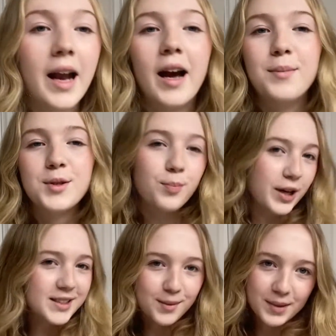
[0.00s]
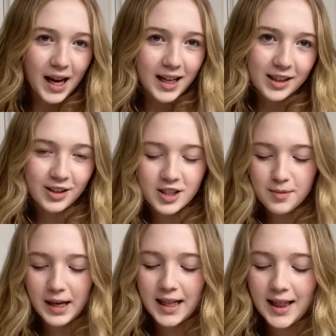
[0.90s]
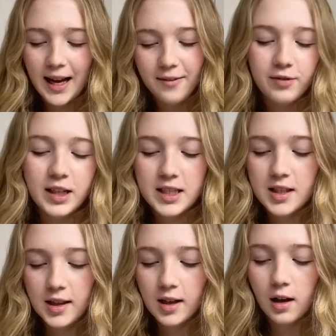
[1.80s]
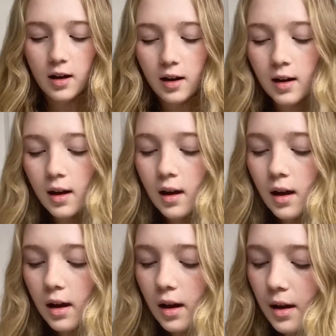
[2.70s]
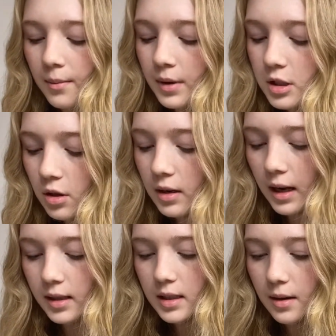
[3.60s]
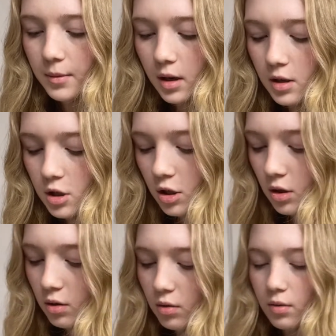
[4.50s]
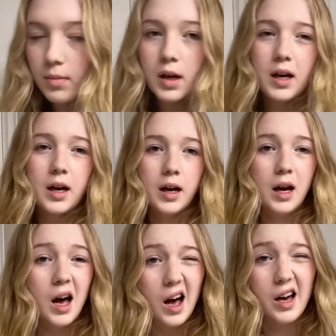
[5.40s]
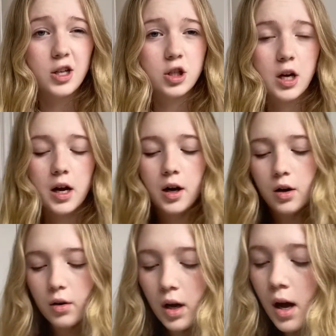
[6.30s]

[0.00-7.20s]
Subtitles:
Helps bring some color to my lifeless look. But so next I'm gonna do my eyeshadow.